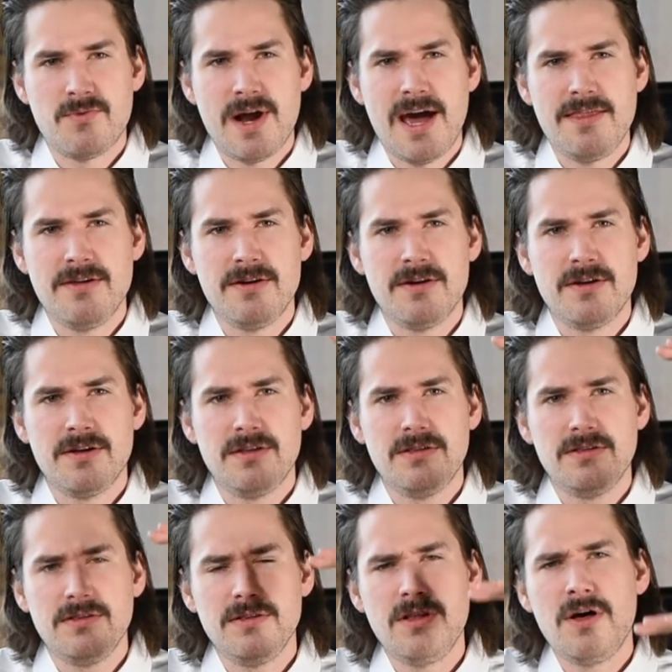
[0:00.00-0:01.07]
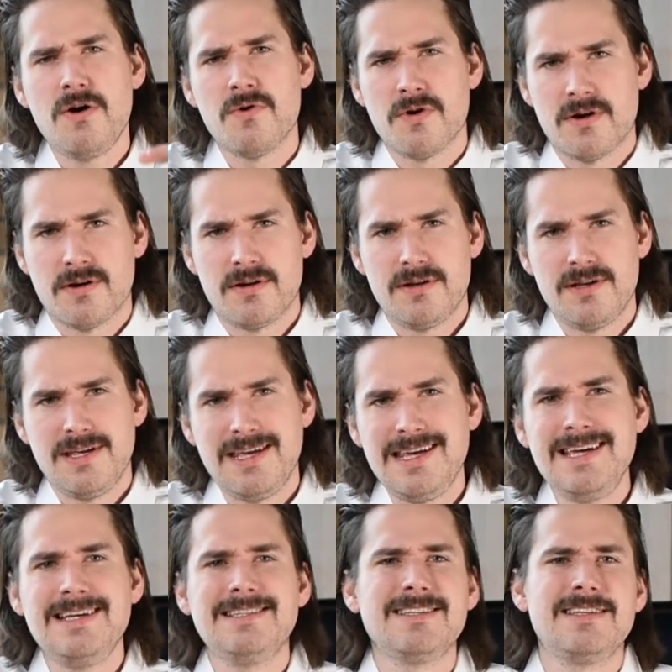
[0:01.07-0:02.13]
rather lower,
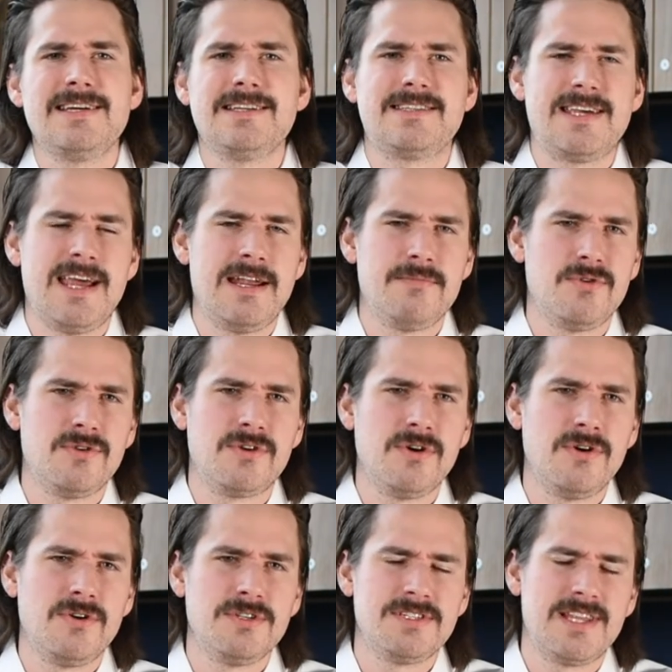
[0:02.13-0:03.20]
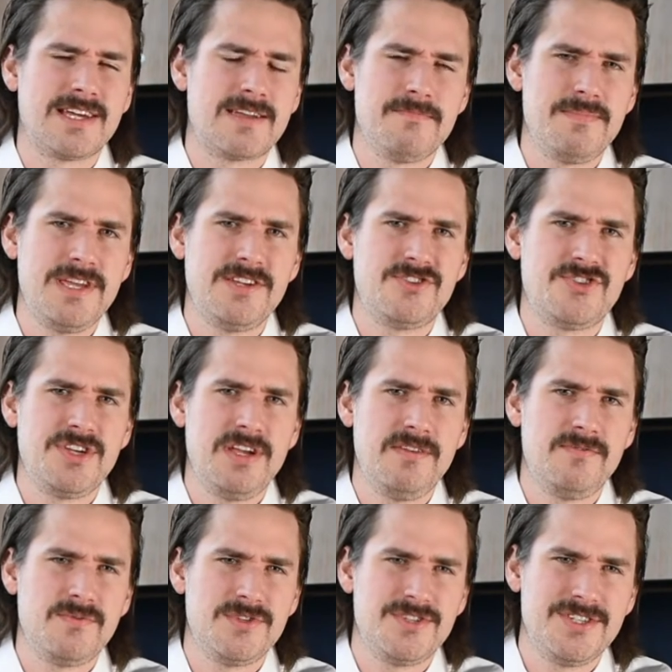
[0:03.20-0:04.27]
easily attainable goals that can be
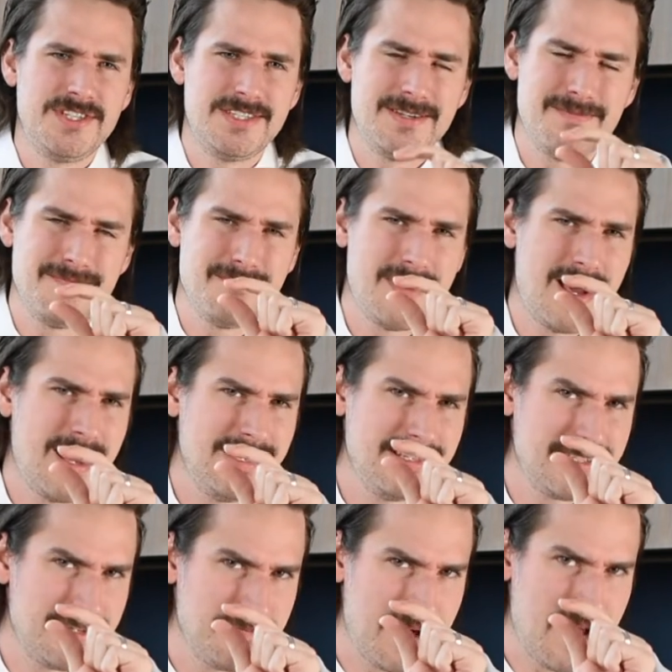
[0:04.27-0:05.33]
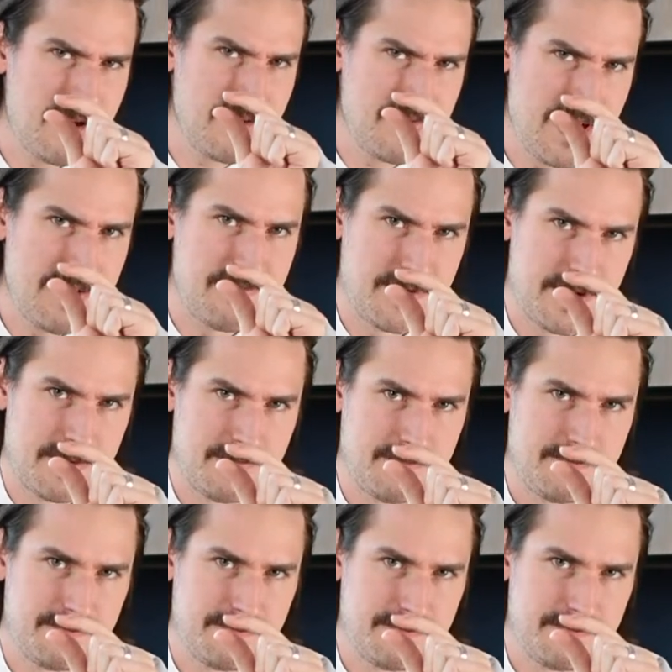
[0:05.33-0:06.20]
achieved with just a modest amount of effort.